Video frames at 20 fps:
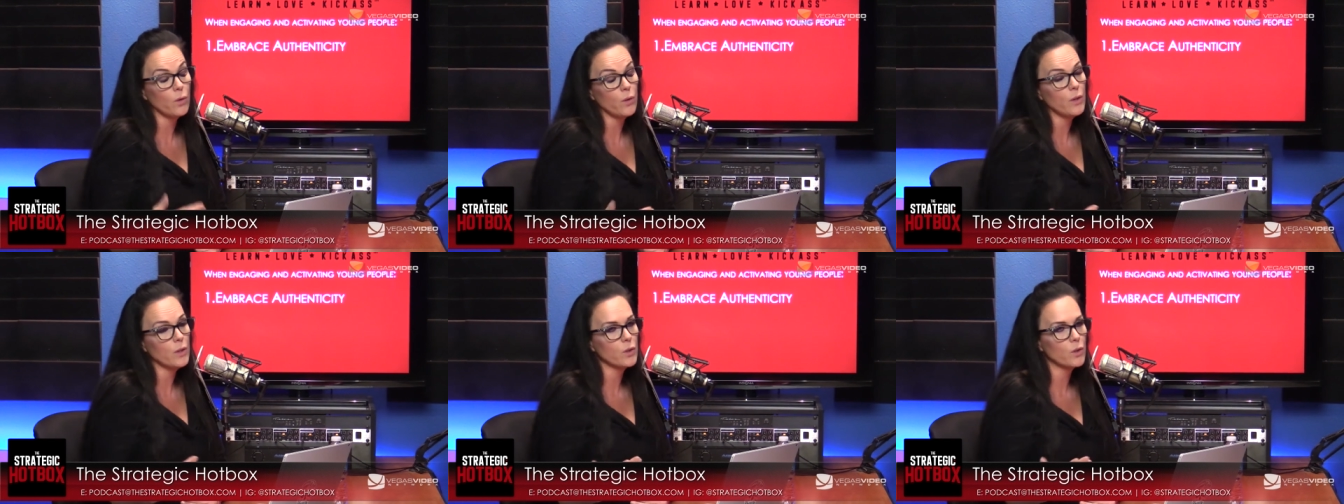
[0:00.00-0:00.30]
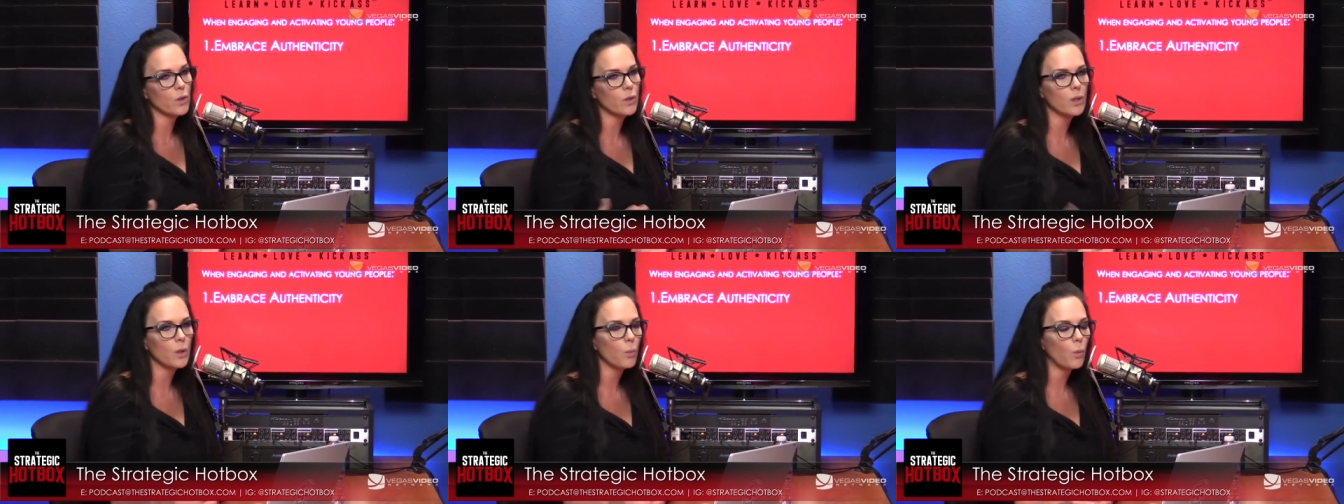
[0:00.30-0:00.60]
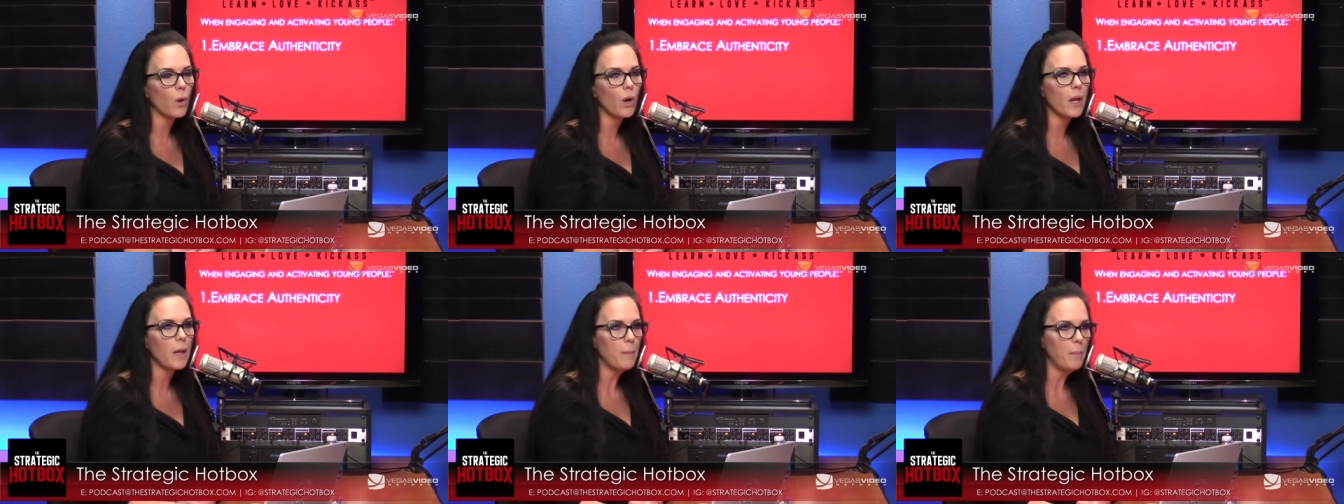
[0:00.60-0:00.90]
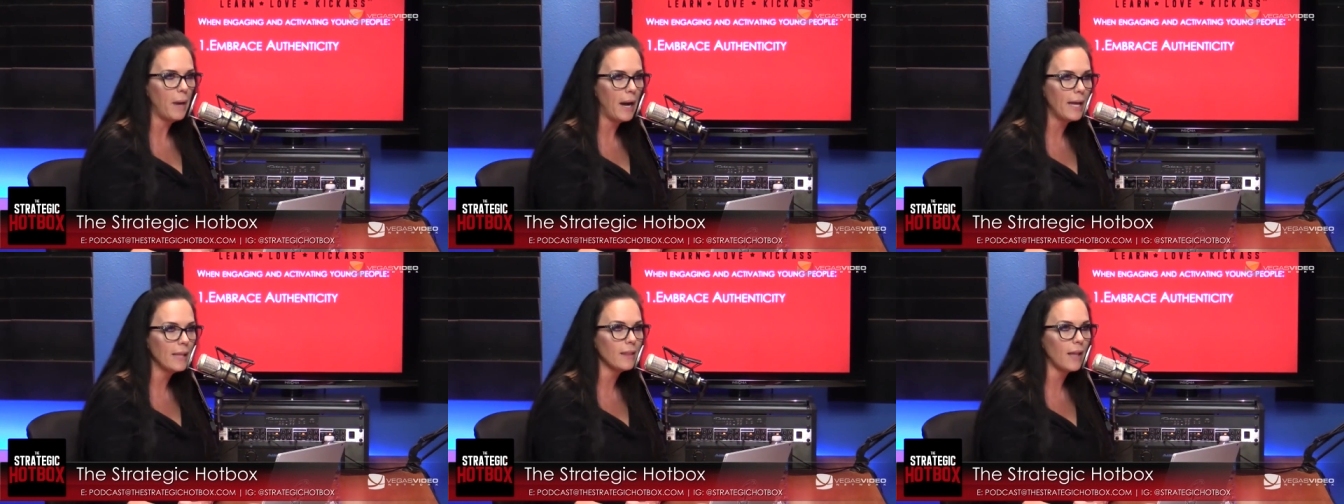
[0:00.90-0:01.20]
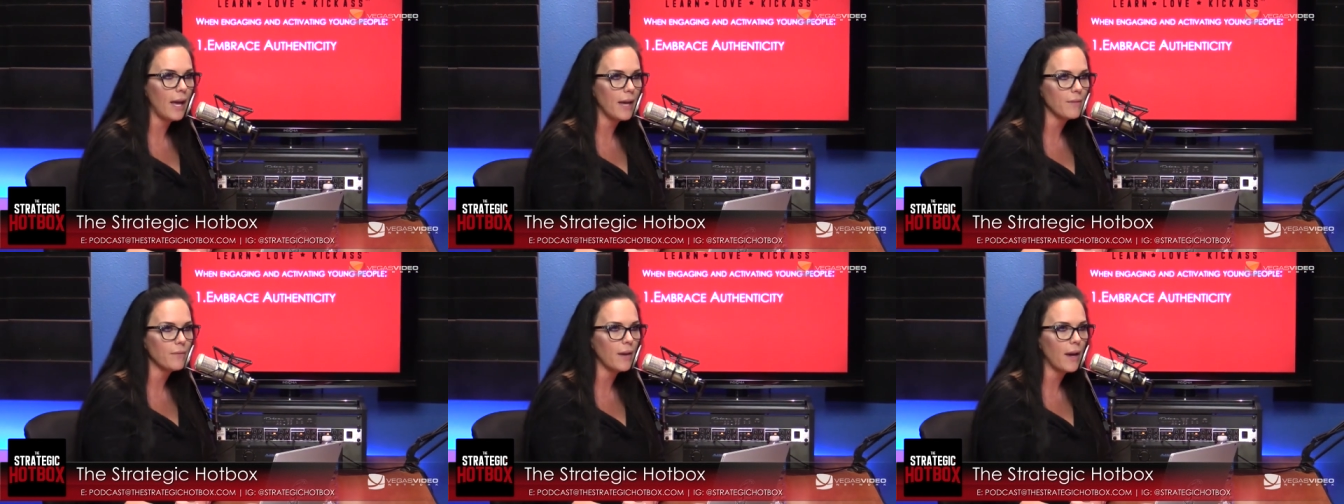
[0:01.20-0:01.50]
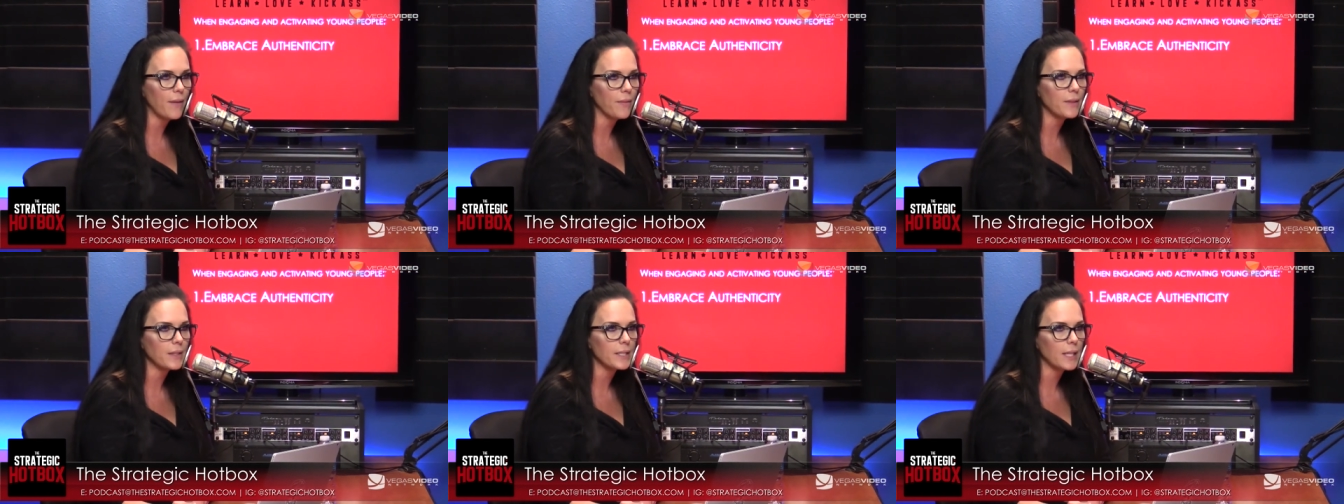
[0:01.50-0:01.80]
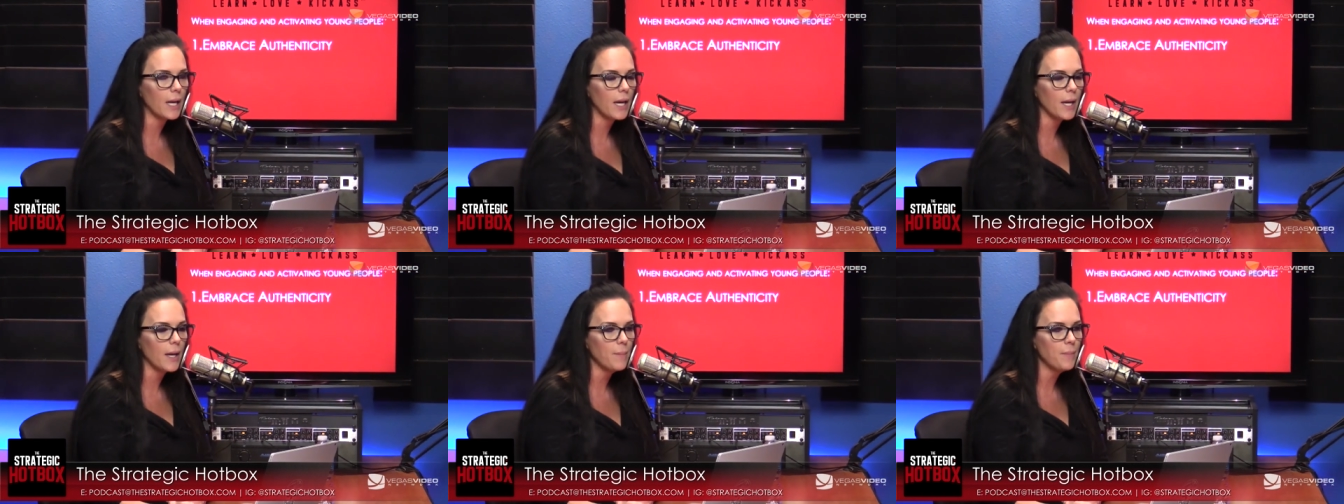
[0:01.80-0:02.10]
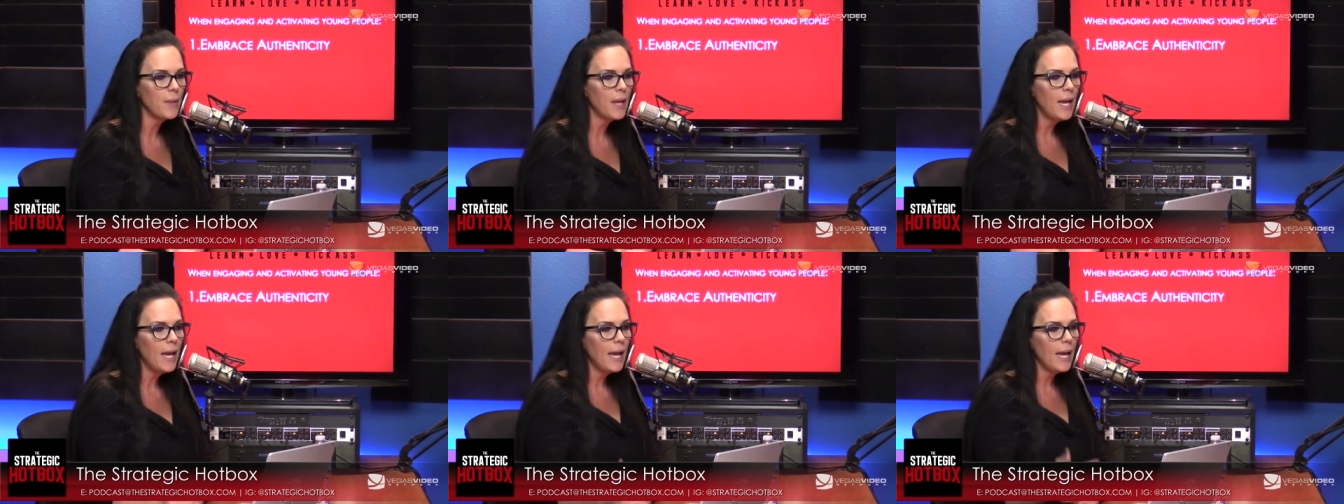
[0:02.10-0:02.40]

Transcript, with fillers: or they certainly weren't in my life at the time.